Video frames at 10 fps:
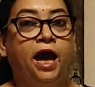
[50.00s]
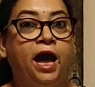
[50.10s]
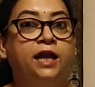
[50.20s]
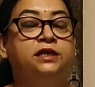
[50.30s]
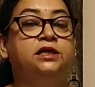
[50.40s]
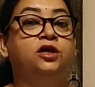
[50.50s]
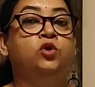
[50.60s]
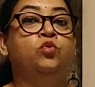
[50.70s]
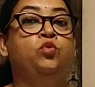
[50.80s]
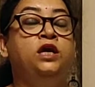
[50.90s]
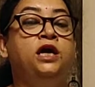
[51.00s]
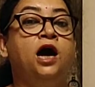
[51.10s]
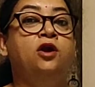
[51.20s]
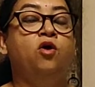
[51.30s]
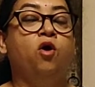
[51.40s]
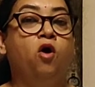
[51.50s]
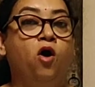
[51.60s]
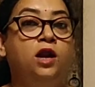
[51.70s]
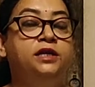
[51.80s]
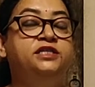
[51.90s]
And we are
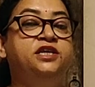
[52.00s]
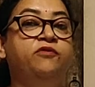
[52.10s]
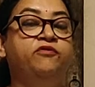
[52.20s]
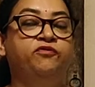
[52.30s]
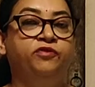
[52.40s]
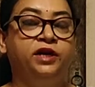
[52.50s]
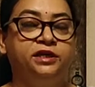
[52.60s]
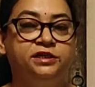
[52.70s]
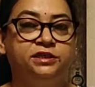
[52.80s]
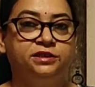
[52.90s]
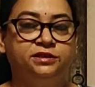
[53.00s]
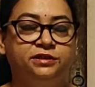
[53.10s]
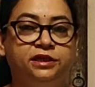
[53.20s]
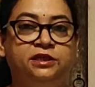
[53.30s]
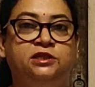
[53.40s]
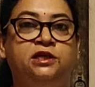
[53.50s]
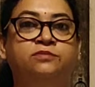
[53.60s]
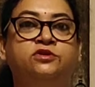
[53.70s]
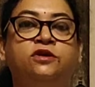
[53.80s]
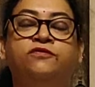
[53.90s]
all different in
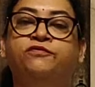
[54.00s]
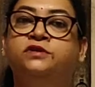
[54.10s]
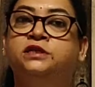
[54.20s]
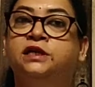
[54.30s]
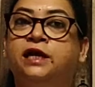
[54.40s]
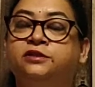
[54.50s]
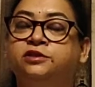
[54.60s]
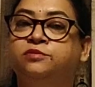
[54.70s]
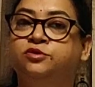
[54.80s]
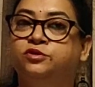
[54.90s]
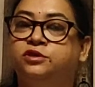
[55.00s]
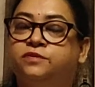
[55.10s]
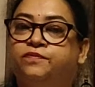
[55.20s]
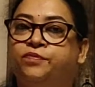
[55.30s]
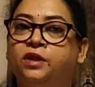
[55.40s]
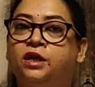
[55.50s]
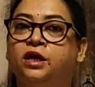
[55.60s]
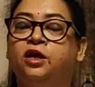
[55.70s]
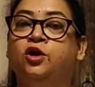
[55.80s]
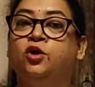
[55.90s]
terms of physical attributes.
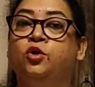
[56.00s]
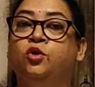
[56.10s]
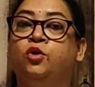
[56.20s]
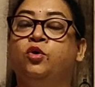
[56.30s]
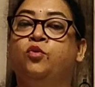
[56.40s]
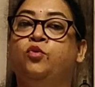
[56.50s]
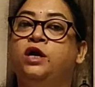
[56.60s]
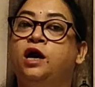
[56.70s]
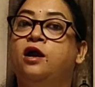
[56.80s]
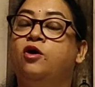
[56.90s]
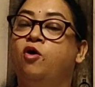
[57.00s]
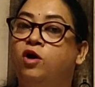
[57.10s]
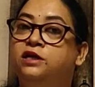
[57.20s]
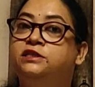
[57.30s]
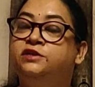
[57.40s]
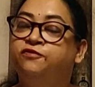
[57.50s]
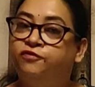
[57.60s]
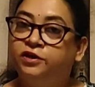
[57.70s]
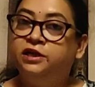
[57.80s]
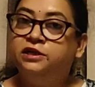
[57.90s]
We are all
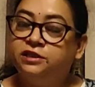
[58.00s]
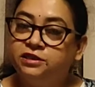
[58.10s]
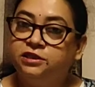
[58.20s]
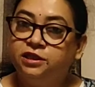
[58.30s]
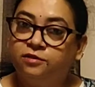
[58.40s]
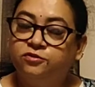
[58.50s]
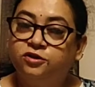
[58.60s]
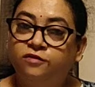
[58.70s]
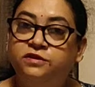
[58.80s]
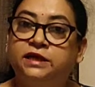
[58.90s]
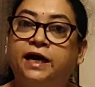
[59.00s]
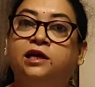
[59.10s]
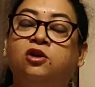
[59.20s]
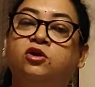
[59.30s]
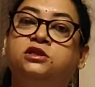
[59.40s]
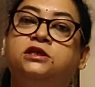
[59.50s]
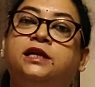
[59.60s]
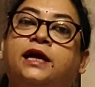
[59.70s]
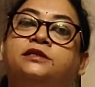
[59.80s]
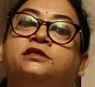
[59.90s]
different in terms of
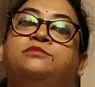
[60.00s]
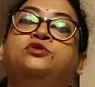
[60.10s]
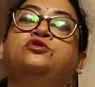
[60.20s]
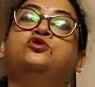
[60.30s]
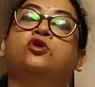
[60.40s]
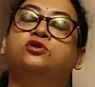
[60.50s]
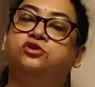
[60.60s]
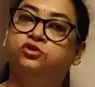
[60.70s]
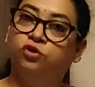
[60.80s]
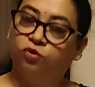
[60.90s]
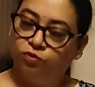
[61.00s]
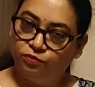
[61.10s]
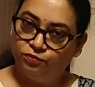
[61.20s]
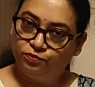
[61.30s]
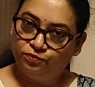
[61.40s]
psychological attributes also.